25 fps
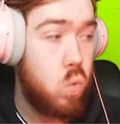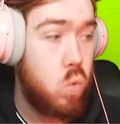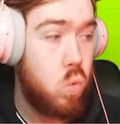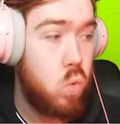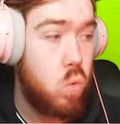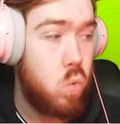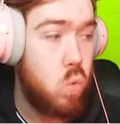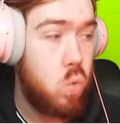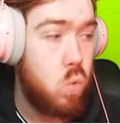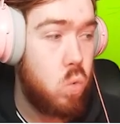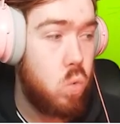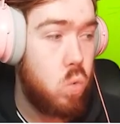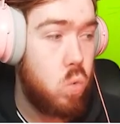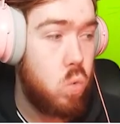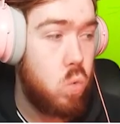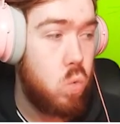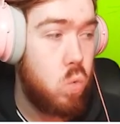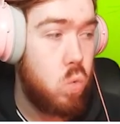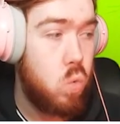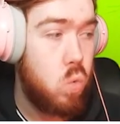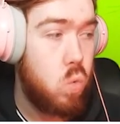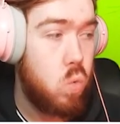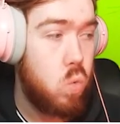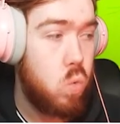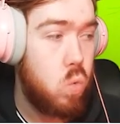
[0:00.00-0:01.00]

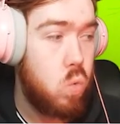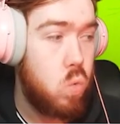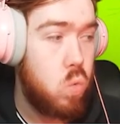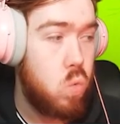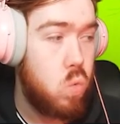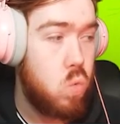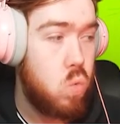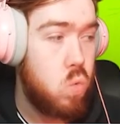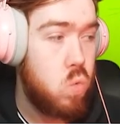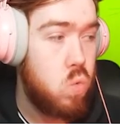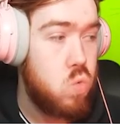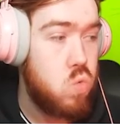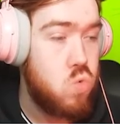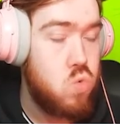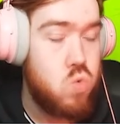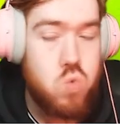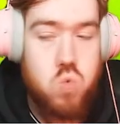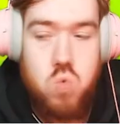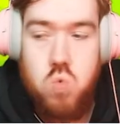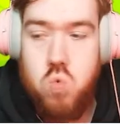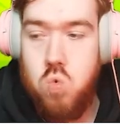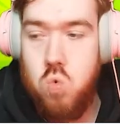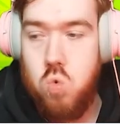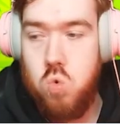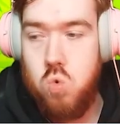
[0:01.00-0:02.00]

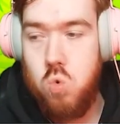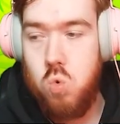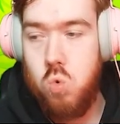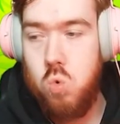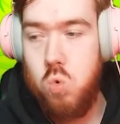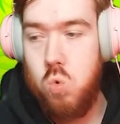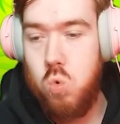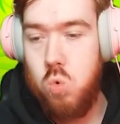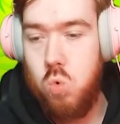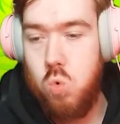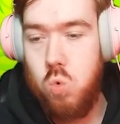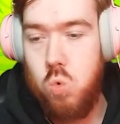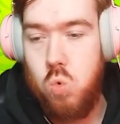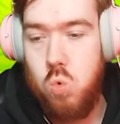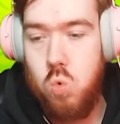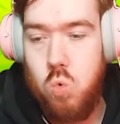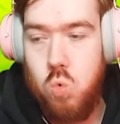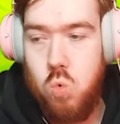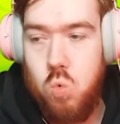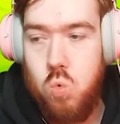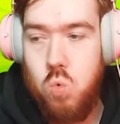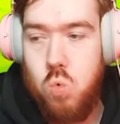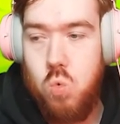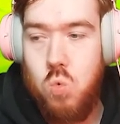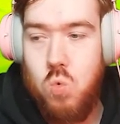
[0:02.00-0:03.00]

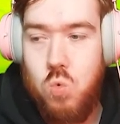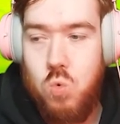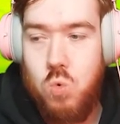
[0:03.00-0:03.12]
Nothing is said.